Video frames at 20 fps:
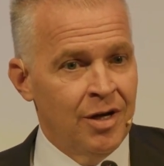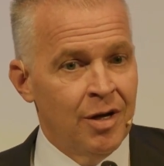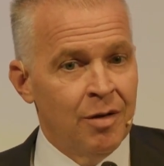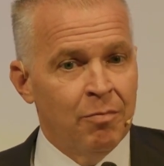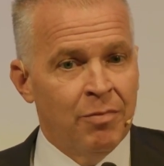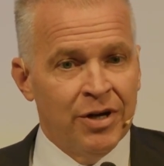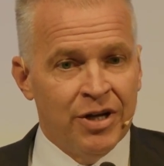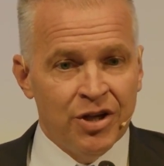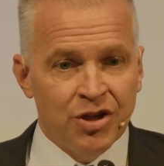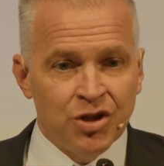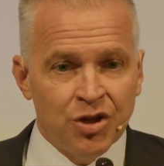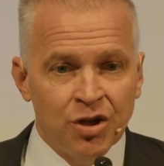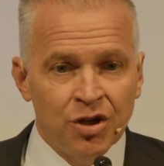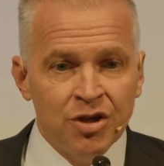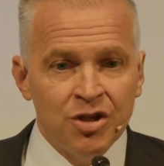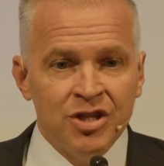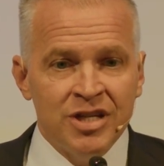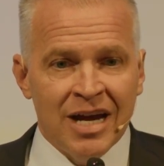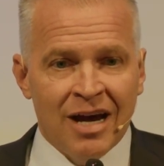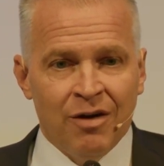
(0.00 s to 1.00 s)
But it
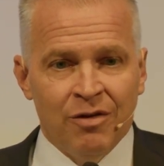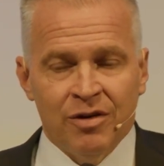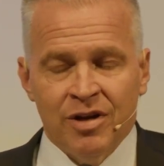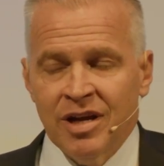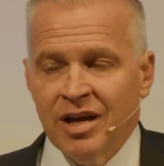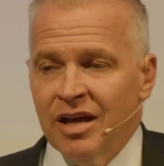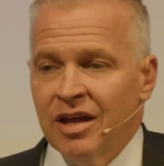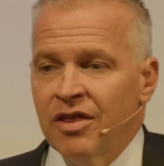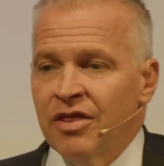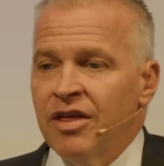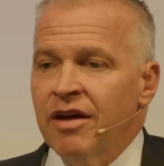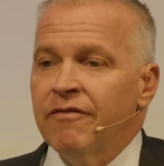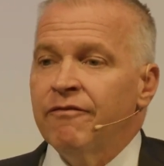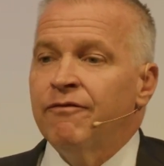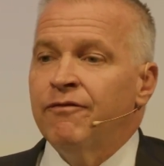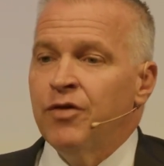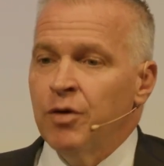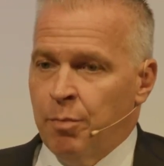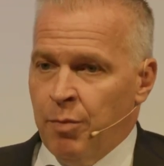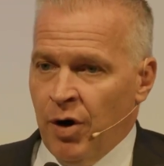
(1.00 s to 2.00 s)
turns out
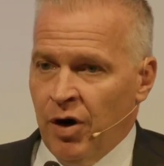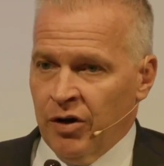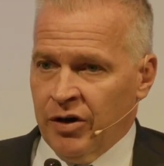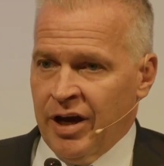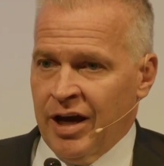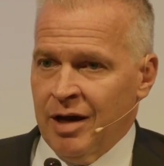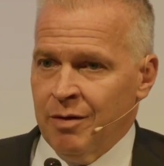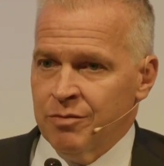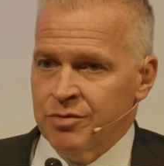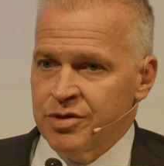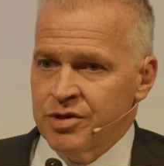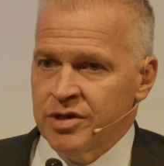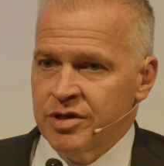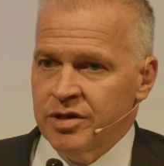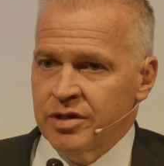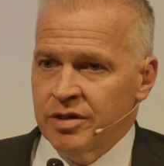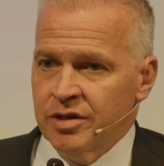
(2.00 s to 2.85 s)
that football games